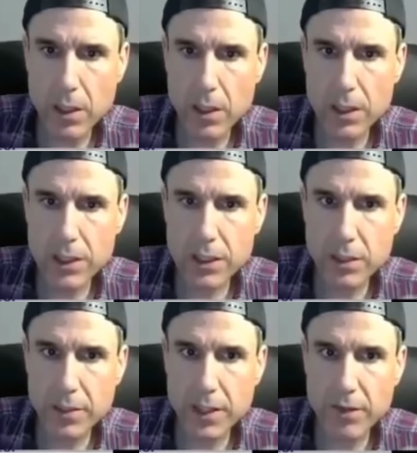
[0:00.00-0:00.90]

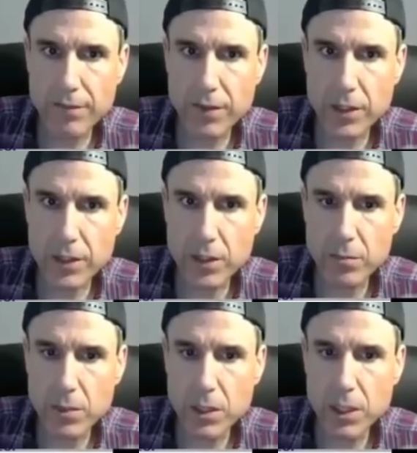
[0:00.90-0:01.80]
That's gonna be kind of fucked
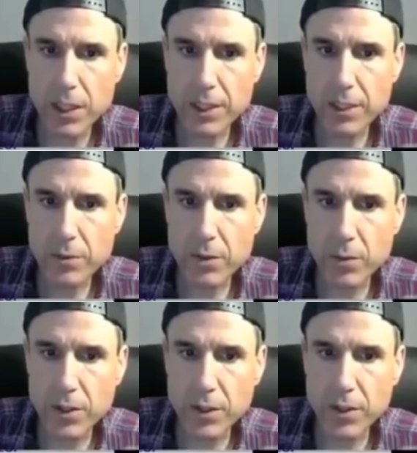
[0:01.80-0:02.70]
up. I think
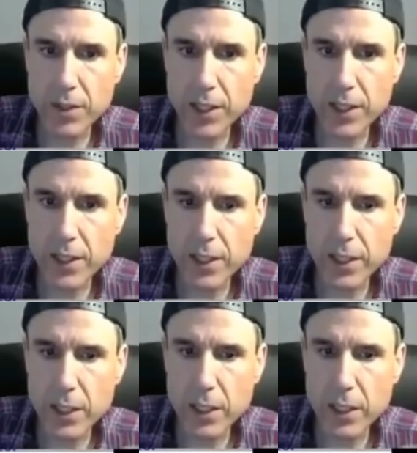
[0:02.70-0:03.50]
we don't want to do that.